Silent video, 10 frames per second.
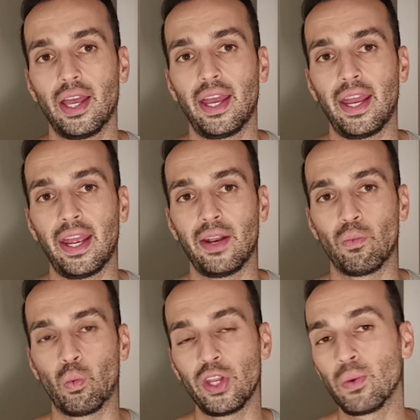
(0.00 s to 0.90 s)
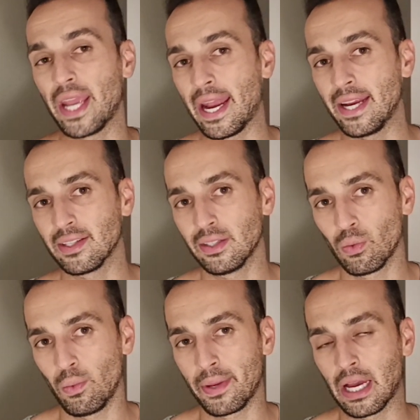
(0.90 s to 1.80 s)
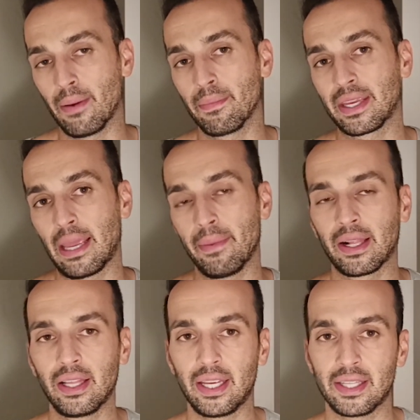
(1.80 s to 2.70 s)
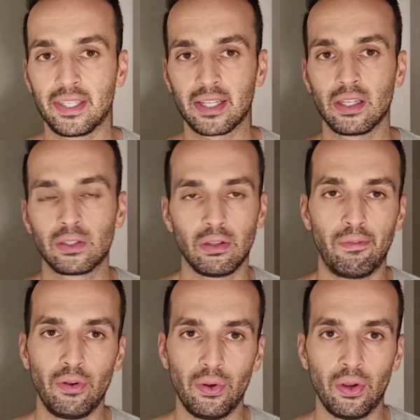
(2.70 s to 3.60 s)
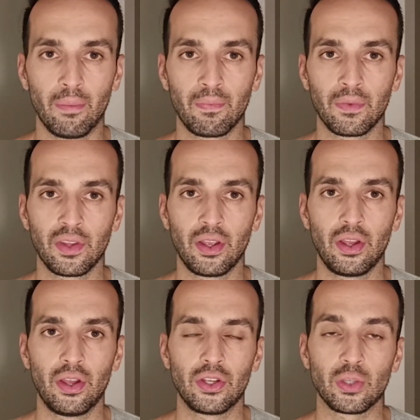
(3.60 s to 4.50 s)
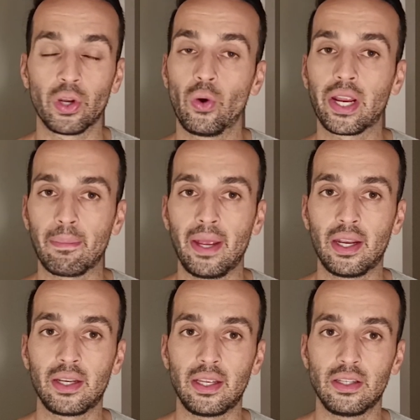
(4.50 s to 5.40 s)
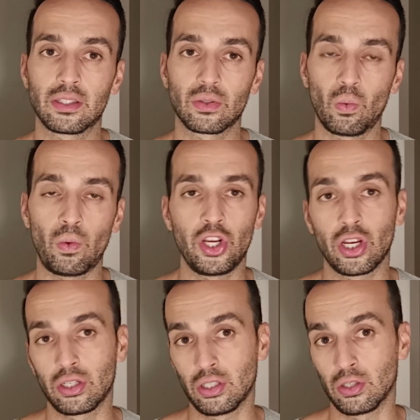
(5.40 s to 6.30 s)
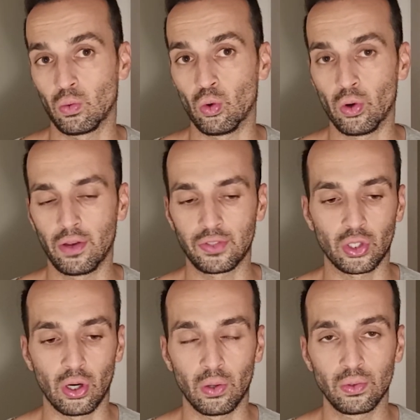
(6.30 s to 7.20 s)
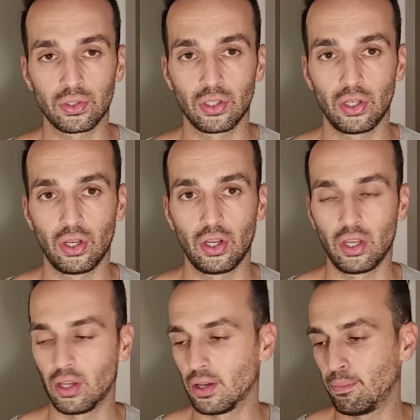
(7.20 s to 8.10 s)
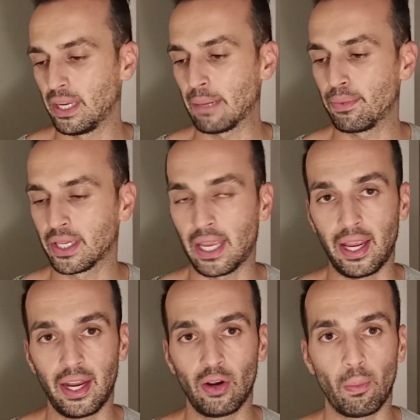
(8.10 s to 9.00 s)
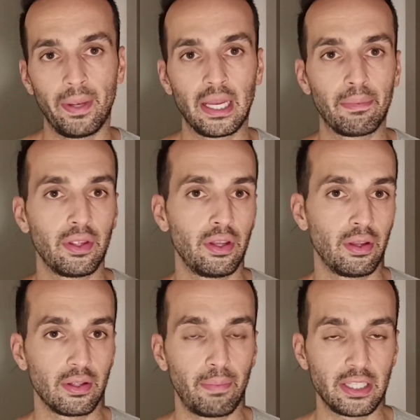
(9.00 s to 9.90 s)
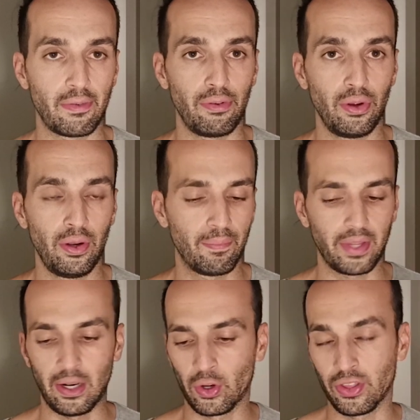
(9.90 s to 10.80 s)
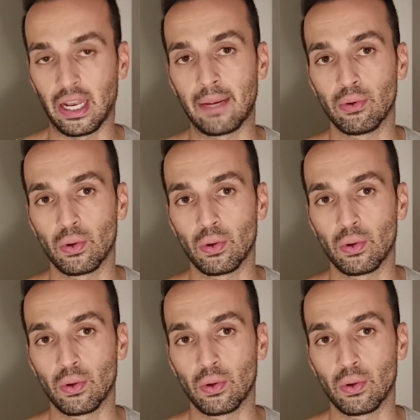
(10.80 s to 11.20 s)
And when we eat it, we become chemically addicted to the food. So what I recommend is when you go to Woolworths and Coles, pick up the can or pick up the piece of food and look in the label.